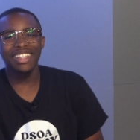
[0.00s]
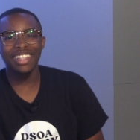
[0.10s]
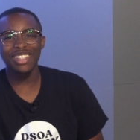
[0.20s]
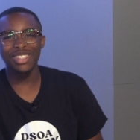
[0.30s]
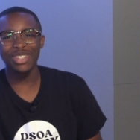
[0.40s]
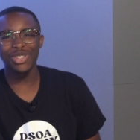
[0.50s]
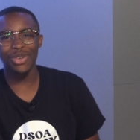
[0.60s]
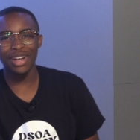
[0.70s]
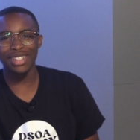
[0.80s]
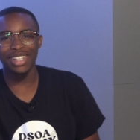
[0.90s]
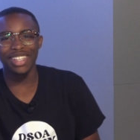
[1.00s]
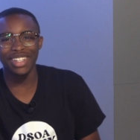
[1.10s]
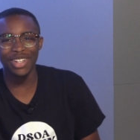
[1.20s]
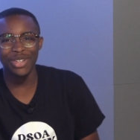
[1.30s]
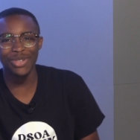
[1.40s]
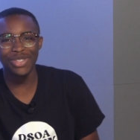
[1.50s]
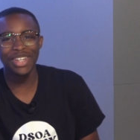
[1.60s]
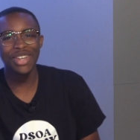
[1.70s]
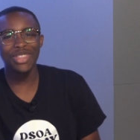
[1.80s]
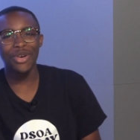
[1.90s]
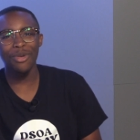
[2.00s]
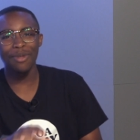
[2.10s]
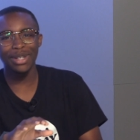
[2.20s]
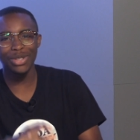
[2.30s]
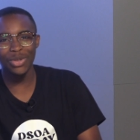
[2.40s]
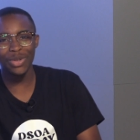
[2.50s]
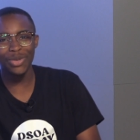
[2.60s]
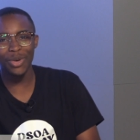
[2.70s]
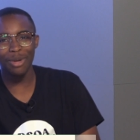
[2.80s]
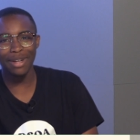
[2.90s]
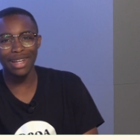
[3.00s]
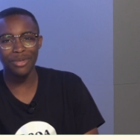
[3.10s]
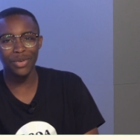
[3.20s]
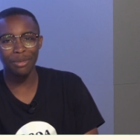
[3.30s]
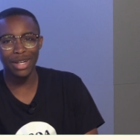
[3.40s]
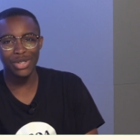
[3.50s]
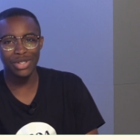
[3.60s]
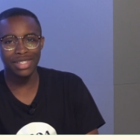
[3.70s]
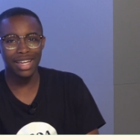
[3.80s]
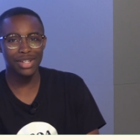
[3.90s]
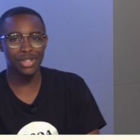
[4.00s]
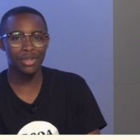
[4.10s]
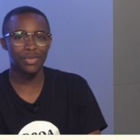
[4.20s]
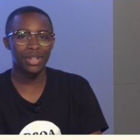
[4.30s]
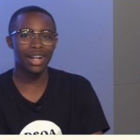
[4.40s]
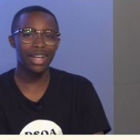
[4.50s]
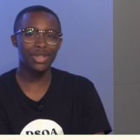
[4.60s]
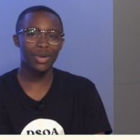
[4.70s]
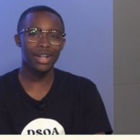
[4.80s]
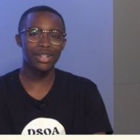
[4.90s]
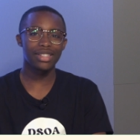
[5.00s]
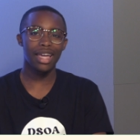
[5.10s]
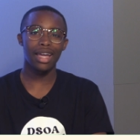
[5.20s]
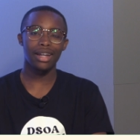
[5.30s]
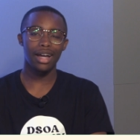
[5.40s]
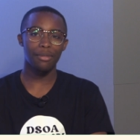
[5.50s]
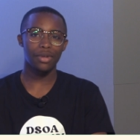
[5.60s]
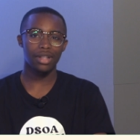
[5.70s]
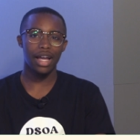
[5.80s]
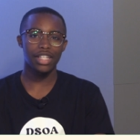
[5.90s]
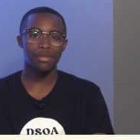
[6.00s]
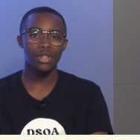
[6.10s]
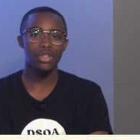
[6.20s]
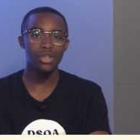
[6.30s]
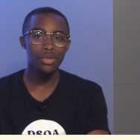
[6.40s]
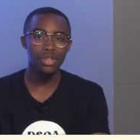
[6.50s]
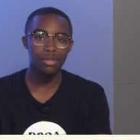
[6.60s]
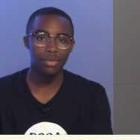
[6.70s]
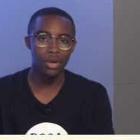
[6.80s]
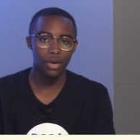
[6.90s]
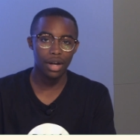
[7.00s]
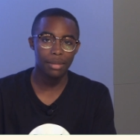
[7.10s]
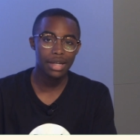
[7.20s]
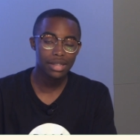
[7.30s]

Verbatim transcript: let's get straight into the news. There will be a dual enrollment information session for ninth graders and upperclassmen new to the program